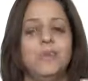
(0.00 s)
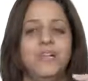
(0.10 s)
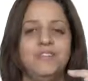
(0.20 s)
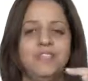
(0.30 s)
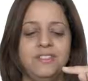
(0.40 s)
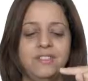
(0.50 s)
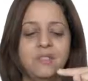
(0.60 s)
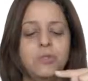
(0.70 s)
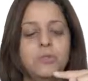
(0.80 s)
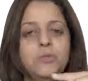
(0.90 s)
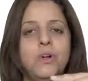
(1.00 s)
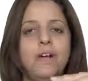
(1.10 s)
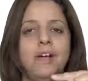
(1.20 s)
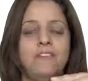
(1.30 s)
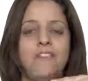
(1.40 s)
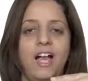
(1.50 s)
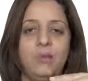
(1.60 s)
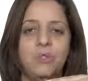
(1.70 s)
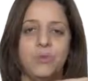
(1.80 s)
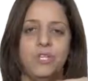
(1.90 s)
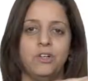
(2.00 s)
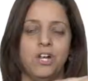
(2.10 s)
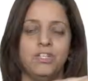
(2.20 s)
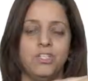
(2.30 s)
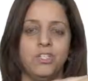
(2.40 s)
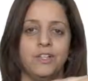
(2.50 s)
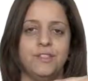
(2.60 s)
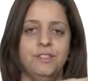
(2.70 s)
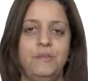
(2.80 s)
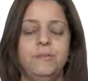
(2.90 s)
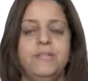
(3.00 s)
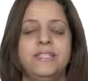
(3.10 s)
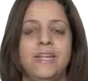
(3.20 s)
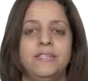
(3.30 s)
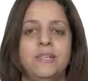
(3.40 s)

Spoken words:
So whenever these 2 values will cross each other, it means that